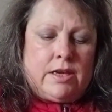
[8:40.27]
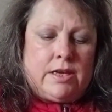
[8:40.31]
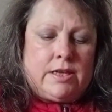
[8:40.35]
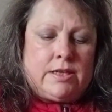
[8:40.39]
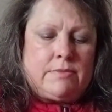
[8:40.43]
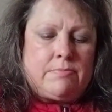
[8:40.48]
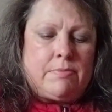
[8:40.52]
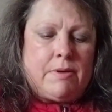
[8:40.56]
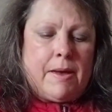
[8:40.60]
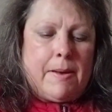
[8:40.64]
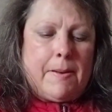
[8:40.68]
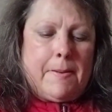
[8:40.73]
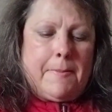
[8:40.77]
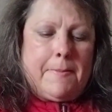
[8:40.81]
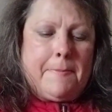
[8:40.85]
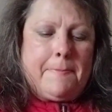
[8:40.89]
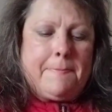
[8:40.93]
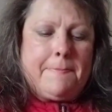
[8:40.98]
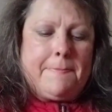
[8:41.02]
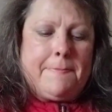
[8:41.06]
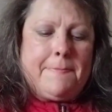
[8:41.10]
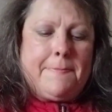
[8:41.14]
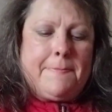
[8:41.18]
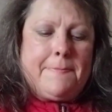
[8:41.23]
is about
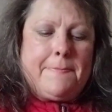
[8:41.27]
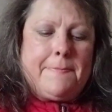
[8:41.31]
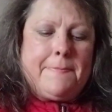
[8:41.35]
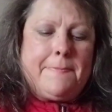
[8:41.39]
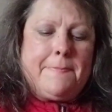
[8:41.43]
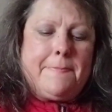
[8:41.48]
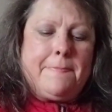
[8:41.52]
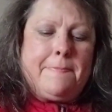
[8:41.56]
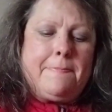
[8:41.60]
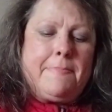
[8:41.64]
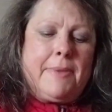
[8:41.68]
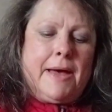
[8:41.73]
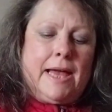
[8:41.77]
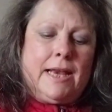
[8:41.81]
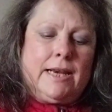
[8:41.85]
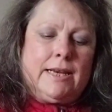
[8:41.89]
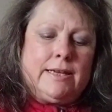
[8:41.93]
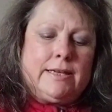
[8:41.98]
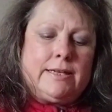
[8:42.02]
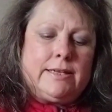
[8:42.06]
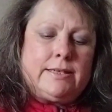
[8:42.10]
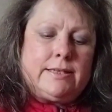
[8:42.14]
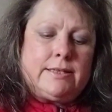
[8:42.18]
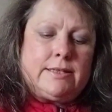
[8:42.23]

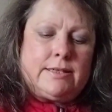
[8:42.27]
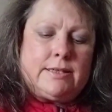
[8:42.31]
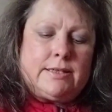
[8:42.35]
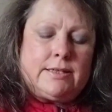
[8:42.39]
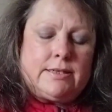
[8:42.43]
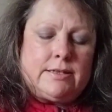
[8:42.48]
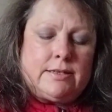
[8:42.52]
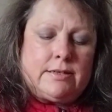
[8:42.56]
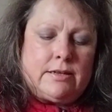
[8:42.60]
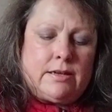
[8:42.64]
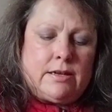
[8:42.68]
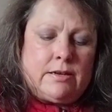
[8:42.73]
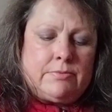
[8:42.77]
balance.